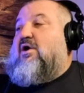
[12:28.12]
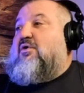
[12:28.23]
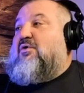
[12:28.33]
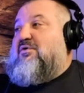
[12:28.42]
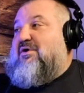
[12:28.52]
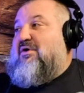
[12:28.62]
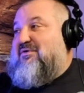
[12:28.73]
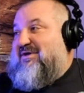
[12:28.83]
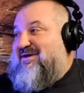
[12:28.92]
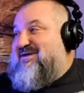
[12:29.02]
oh,
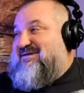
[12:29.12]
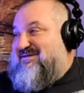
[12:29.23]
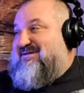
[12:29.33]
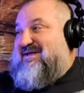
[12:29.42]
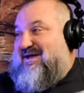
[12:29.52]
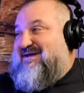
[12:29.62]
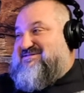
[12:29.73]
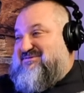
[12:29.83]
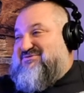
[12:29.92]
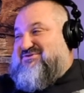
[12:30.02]
okay. Oh, I
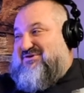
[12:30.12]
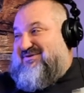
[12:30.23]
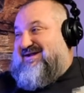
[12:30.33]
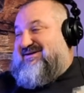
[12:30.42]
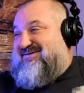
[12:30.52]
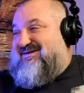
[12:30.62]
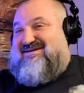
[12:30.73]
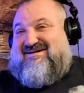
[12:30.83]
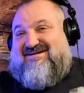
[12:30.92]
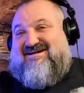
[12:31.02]
see it's going on around
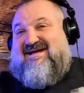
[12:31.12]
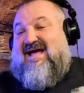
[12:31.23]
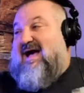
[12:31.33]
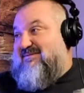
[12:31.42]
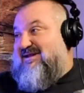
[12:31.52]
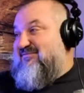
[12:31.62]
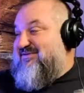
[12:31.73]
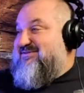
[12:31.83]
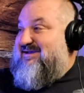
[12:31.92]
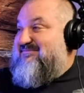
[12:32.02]
here. I mean, every
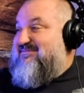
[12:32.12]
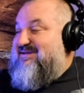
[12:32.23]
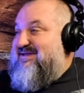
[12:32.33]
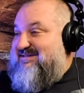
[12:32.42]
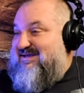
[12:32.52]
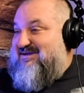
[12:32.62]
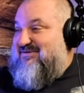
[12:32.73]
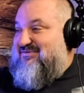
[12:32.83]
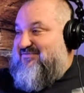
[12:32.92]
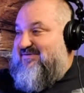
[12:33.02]
time that
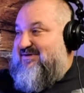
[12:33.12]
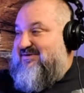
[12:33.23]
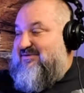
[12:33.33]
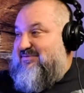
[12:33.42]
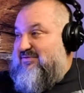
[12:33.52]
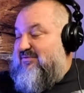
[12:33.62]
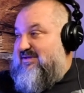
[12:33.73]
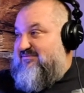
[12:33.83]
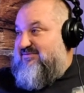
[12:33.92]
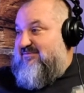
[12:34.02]
car is fired and we don't
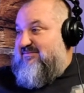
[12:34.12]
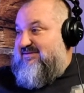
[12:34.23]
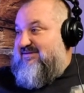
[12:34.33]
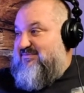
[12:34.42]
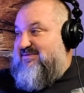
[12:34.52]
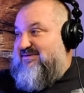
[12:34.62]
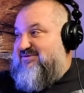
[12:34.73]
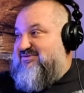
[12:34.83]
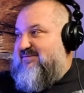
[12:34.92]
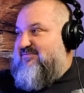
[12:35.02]
have somebody that's been in
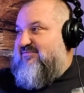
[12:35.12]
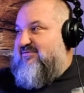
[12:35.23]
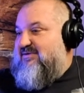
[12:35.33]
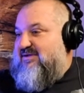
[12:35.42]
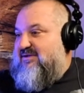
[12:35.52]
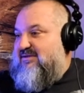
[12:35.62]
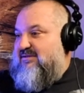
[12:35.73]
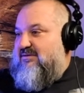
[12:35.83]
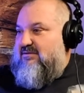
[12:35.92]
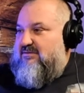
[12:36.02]
the shop before, like,
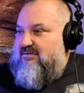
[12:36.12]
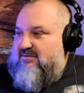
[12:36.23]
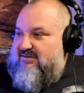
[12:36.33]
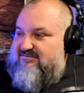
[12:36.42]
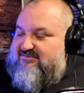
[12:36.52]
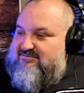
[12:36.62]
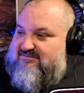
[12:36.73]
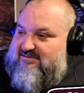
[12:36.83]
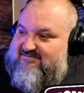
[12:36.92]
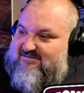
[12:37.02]

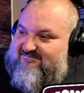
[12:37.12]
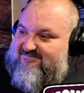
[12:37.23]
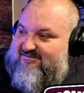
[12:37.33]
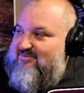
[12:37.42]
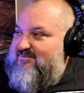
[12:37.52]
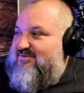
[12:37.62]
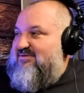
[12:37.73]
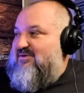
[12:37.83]
that's that Firebird?